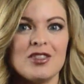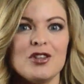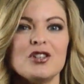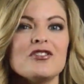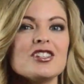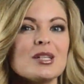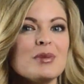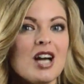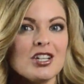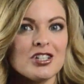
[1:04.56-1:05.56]
The universe can
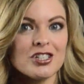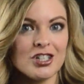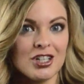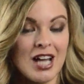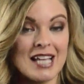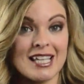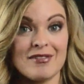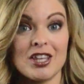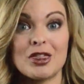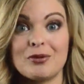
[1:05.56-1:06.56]
be understood as
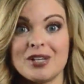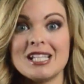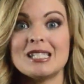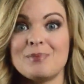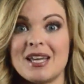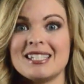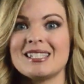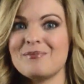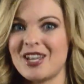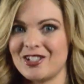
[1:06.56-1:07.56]
having three space
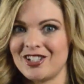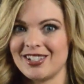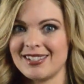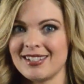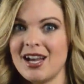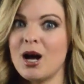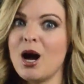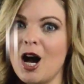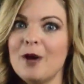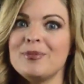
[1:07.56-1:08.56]
dimensions:
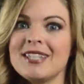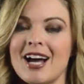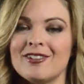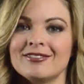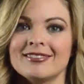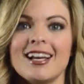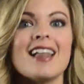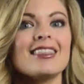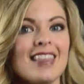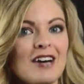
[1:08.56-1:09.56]
up, down,
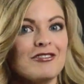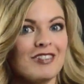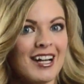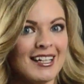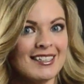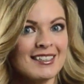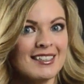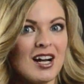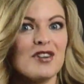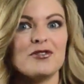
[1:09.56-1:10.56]
left, right,
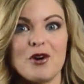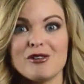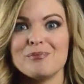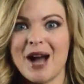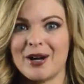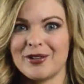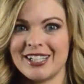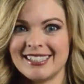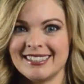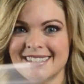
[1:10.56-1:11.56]
forward,
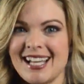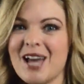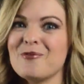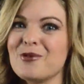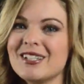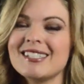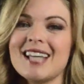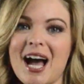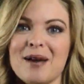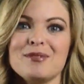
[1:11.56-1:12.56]
backward, and one
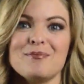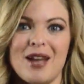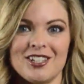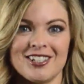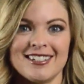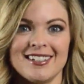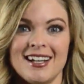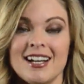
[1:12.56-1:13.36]
time dimension.